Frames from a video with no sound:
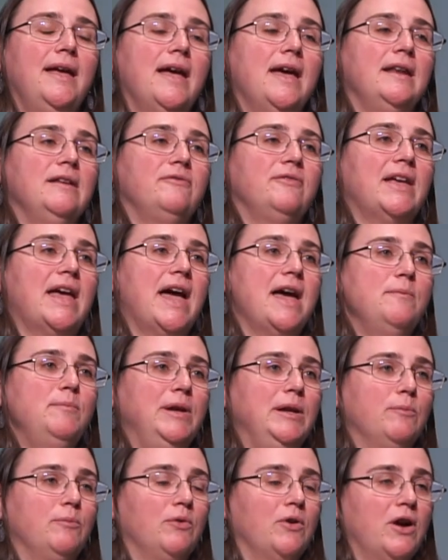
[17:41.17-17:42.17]
And if it had
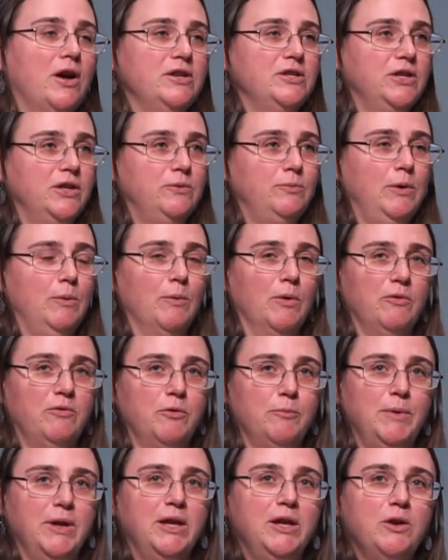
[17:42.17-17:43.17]
been a project we weren't
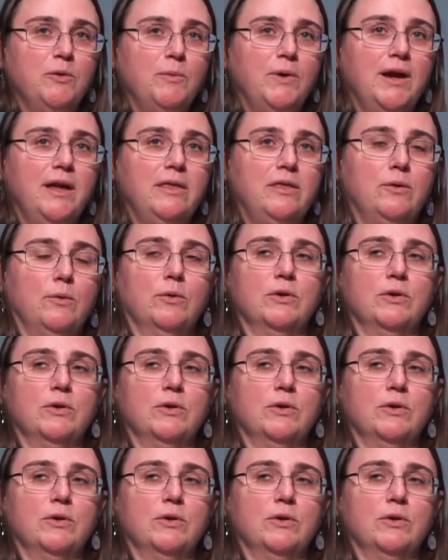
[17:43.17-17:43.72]
familiar with